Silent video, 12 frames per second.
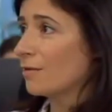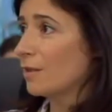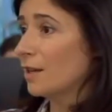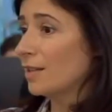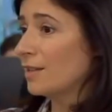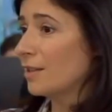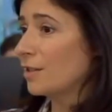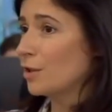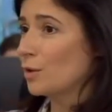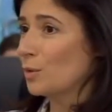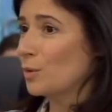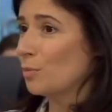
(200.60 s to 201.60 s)
easy
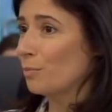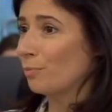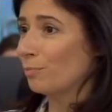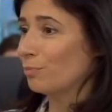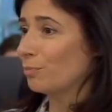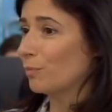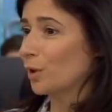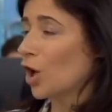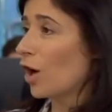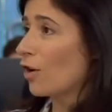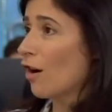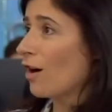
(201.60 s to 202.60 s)
to
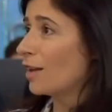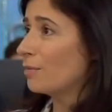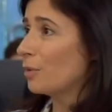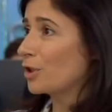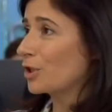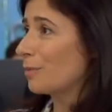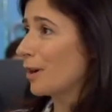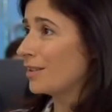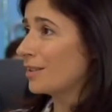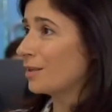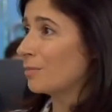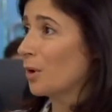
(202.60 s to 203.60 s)
log on, push a
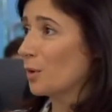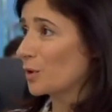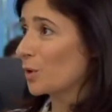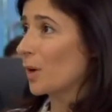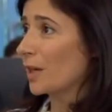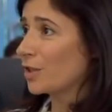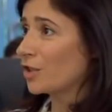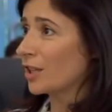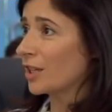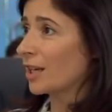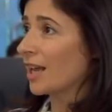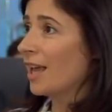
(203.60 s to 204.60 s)
button, pose a
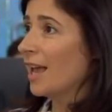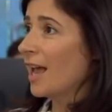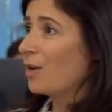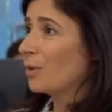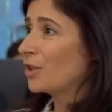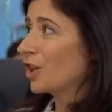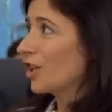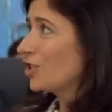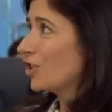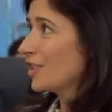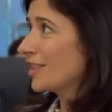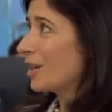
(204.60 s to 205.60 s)
question. And what Josh
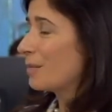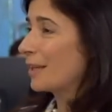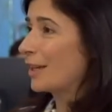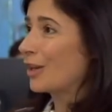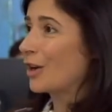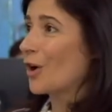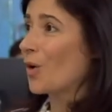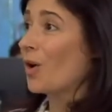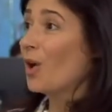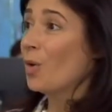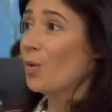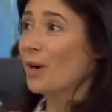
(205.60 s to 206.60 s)
just said a minute ago,
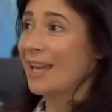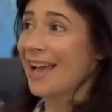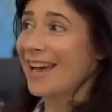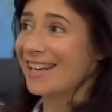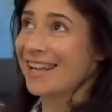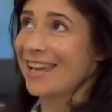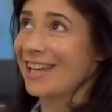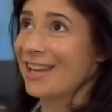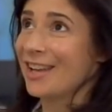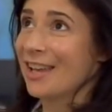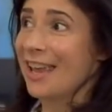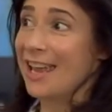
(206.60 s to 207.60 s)
we had a
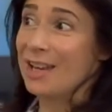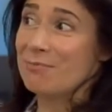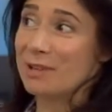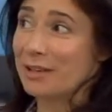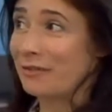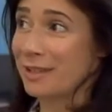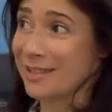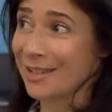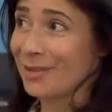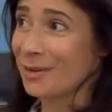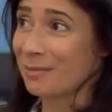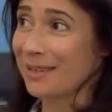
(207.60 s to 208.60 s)
8-minute
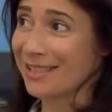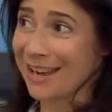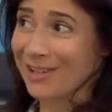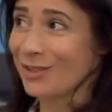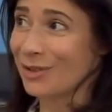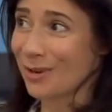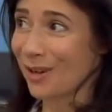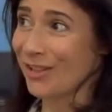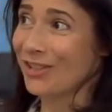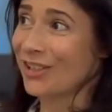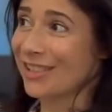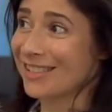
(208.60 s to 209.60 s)
visit with my dad's
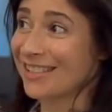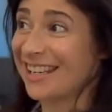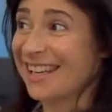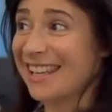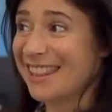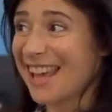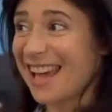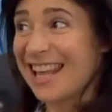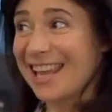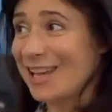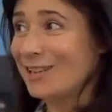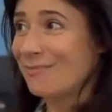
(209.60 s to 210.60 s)
neurologist, and in that
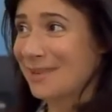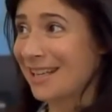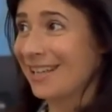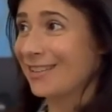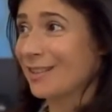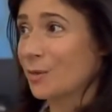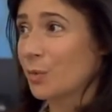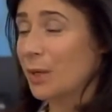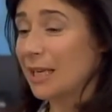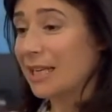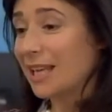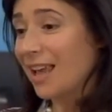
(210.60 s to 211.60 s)
8 minutes
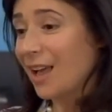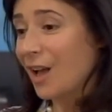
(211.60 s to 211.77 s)
we